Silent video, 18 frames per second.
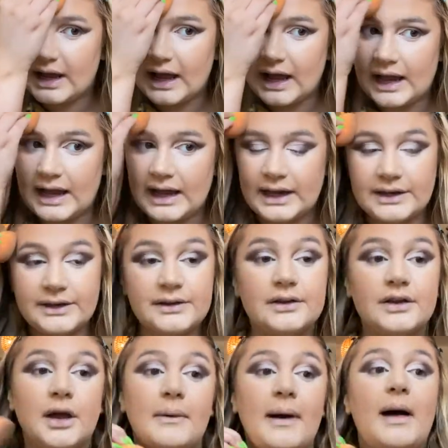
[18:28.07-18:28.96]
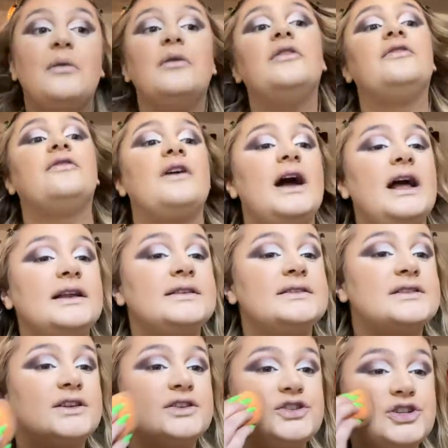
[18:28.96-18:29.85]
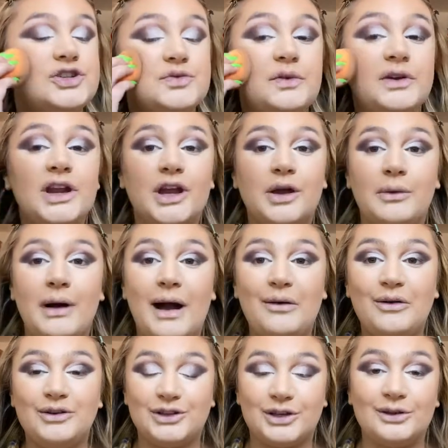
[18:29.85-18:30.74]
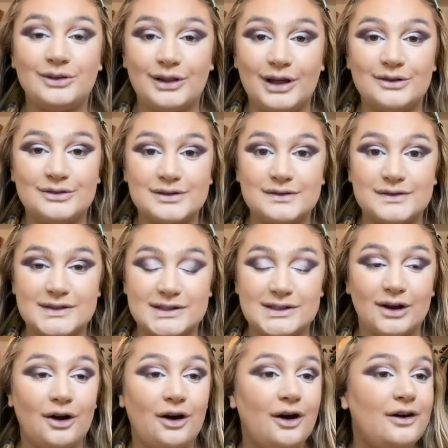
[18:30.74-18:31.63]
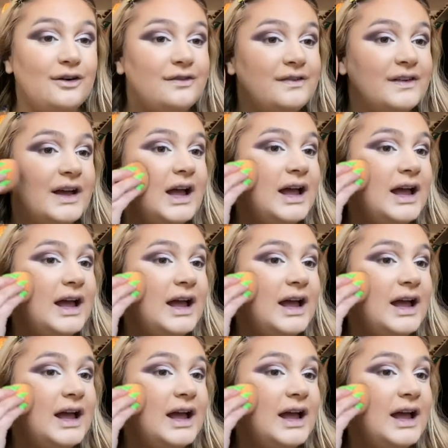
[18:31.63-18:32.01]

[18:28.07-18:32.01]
I'd go out with friends because you just want to go out and do loads of stuff.